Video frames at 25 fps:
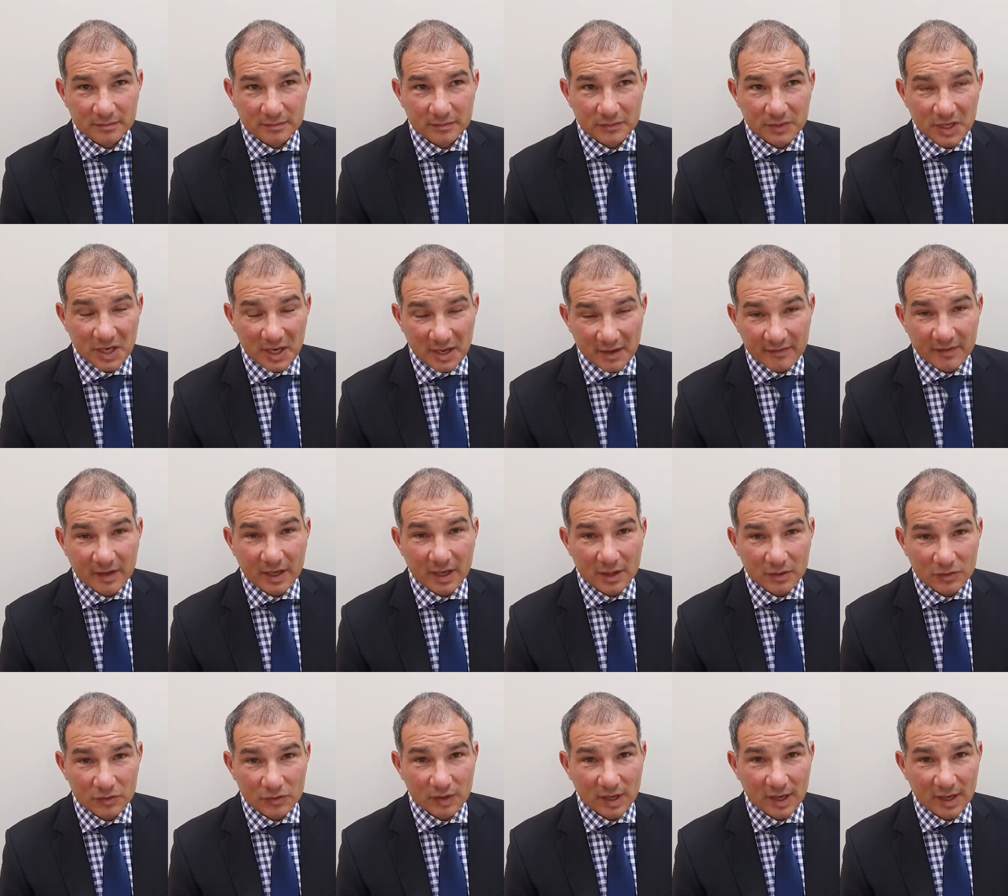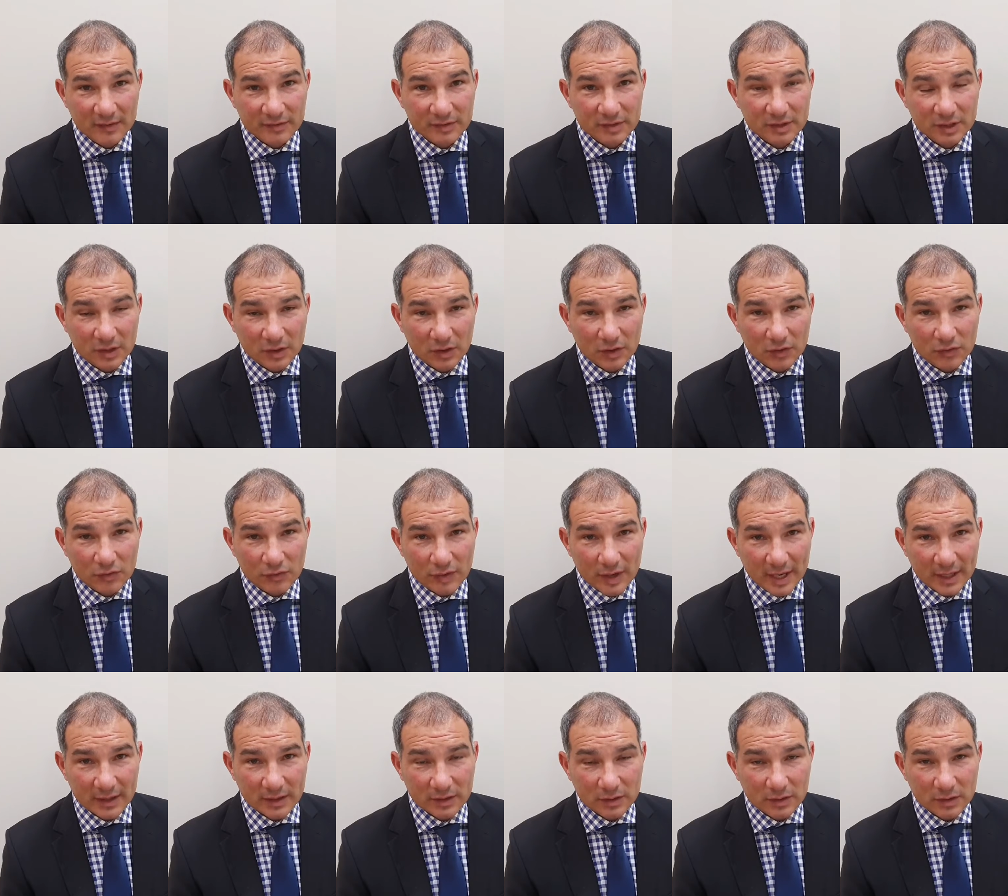never drafted a
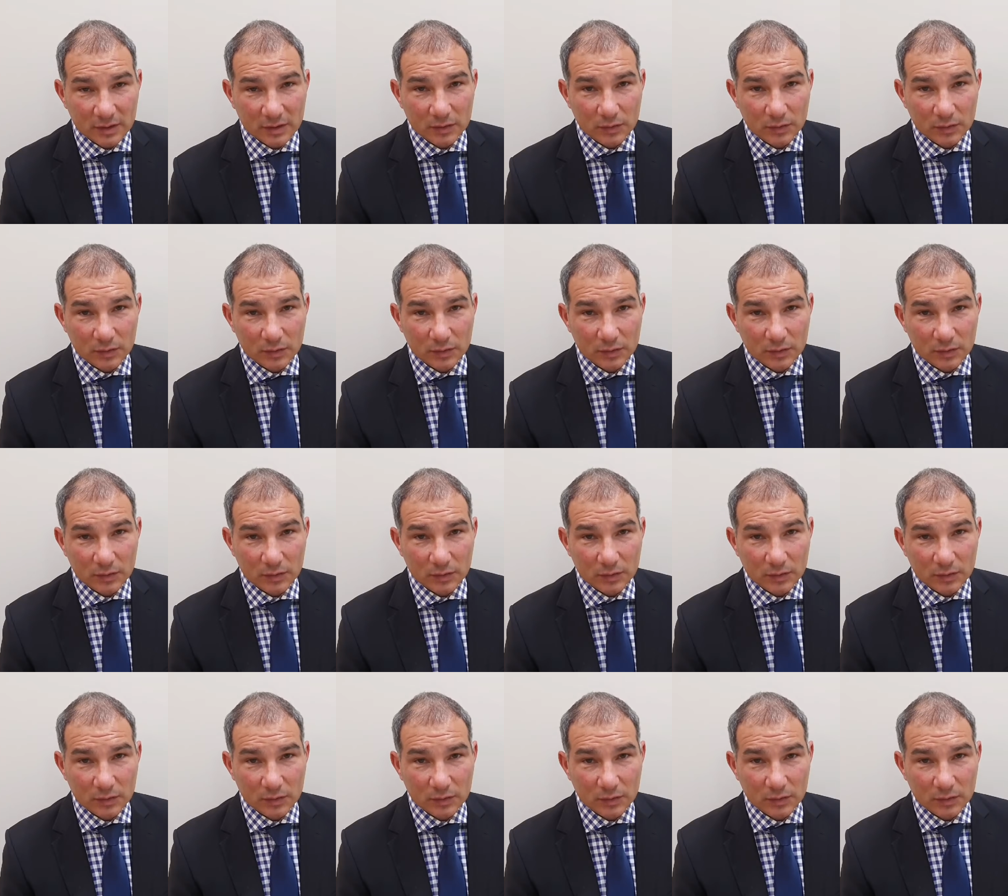contract